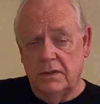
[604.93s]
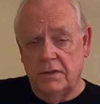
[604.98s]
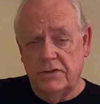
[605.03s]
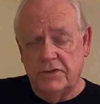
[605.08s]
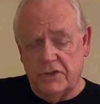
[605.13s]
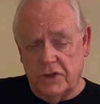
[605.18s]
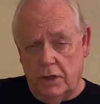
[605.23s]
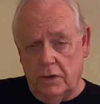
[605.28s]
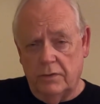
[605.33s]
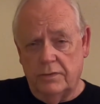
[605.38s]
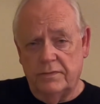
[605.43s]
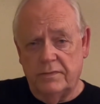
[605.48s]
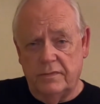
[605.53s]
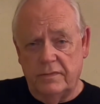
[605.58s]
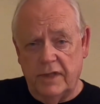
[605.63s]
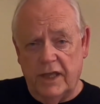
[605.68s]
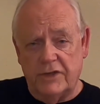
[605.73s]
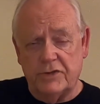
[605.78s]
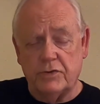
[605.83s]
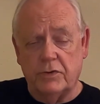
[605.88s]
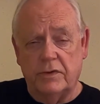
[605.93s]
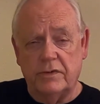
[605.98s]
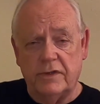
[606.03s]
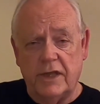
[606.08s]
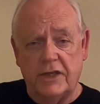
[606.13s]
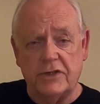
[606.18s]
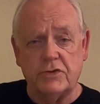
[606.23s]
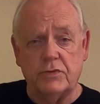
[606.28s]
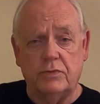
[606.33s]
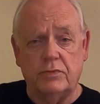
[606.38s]
So that's where
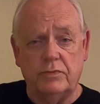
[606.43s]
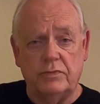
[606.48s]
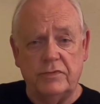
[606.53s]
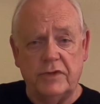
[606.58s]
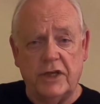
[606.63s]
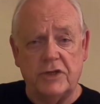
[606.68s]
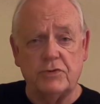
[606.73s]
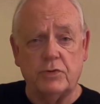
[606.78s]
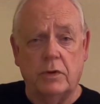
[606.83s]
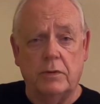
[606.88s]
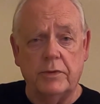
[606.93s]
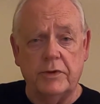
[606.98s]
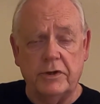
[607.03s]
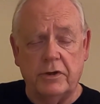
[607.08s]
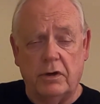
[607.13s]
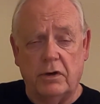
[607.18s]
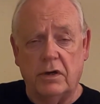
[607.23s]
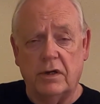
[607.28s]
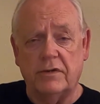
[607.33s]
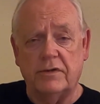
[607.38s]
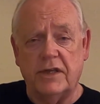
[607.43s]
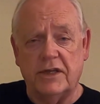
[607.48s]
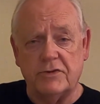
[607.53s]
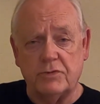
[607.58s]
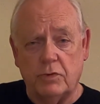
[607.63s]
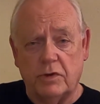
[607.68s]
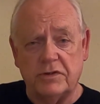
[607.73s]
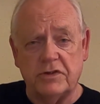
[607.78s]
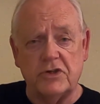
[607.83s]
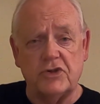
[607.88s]
we are, and
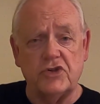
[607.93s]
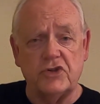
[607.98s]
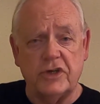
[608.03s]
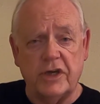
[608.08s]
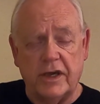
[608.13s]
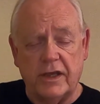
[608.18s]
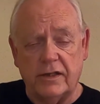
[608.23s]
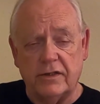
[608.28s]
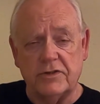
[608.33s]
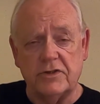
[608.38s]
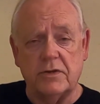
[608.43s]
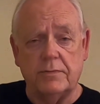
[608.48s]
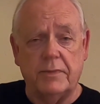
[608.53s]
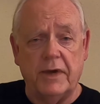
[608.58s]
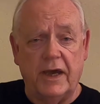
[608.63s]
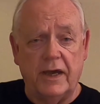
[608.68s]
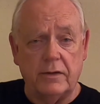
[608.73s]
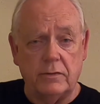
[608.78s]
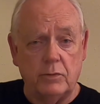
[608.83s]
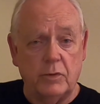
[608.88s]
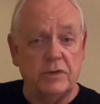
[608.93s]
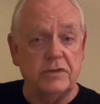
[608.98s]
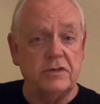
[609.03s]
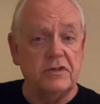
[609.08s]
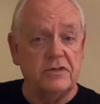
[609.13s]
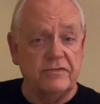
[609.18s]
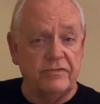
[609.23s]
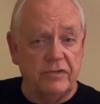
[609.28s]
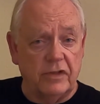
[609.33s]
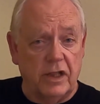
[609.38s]
that's what this channel is about and what
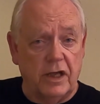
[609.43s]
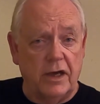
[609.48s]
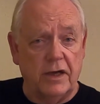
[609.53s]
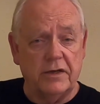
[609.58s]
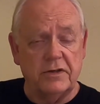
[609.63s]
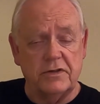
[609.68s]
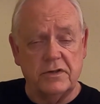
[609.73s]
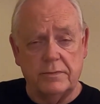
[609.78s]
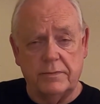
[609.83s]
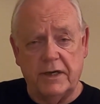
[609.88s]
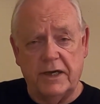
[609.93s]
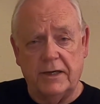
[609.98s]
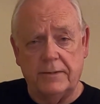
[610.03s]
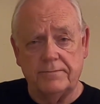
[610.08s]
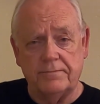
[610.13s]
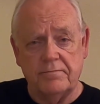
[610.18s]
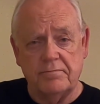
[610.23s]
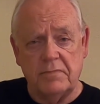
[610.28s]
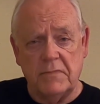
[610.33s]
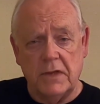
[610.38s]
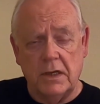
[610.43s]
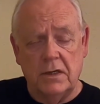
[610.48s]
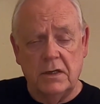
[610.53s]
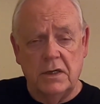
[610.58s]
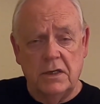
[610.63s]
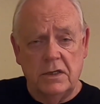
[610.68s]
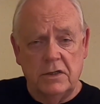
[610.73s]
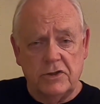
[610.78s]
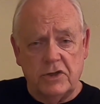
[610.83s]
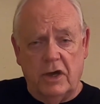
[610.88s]
this vlog is about.
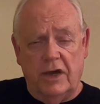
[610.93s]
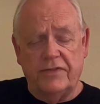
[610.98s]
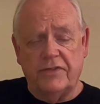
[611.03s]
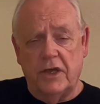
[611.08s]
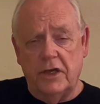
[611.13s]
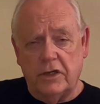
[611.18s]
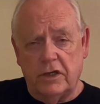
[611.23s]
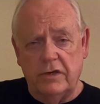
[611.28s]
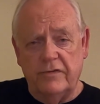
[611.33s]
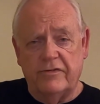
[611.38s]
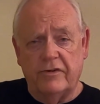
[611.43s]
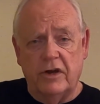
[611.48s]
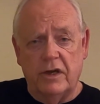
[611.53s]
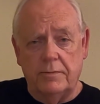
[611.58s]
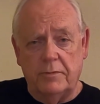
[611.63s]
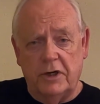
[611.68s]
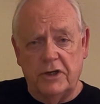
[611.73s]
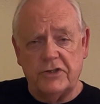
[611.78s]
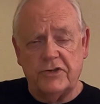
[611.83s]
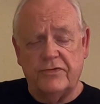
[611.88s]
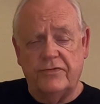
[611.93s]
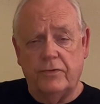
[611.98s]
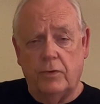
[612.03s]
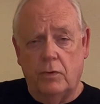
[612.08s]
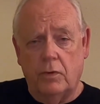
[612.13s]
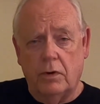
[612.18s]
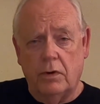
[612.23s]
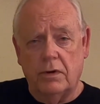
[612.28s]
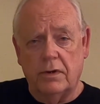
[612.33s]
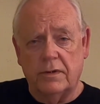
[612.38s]
So I thank you very much
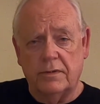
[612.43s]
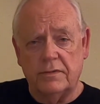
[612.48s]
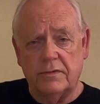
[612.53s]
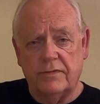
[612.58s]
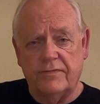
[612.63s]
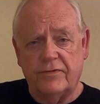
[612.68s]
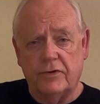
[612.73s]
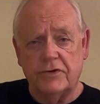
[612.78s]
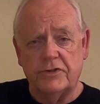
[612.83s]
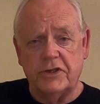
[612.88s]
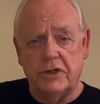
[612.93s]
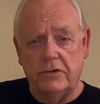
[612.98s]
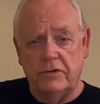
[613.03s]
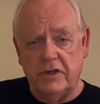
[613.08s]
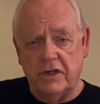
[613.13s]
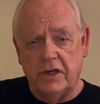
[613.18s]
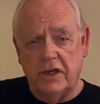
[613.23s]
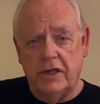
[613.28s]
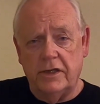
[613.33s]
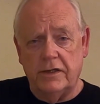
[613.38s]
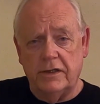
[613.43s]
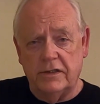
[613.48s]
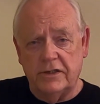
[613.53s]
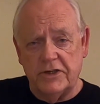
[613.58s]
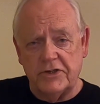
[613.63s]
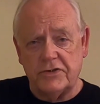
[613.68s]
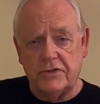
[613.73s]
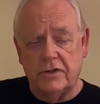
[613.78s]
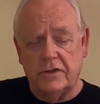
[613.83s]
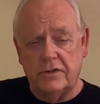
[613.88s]
for tuning in and
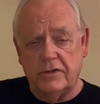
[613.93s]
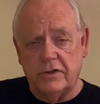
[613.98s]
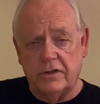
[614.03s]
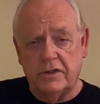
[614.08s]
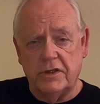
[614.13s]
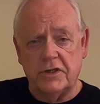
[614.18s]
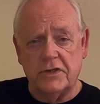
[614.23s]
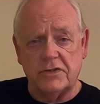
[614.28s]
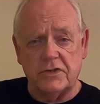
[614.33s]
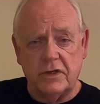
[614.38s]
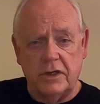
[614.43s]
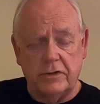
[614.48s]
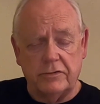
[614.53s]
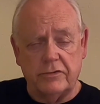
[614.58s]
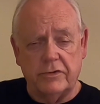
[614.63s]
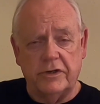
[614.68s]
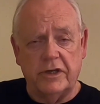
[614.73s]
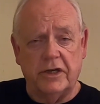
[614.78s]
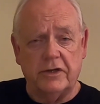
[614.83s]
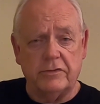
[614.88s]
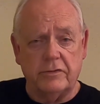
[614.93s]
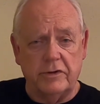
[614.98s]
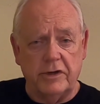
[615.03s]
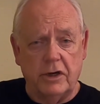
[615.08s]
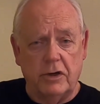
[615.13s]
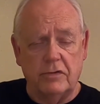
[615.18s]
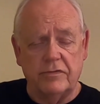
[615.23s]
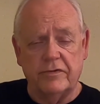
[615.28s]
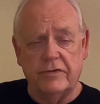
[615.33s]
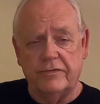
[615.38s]
listening to this introductory
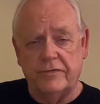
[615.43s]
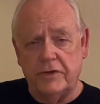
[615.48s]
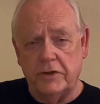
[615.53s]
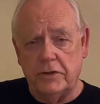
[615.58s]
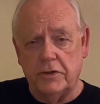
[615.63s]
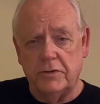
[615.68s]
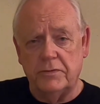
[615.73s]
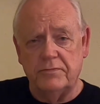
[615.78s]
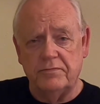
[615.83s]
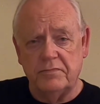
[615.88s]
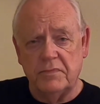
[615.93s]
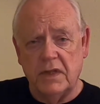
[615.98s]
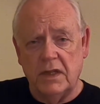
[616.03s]
overview.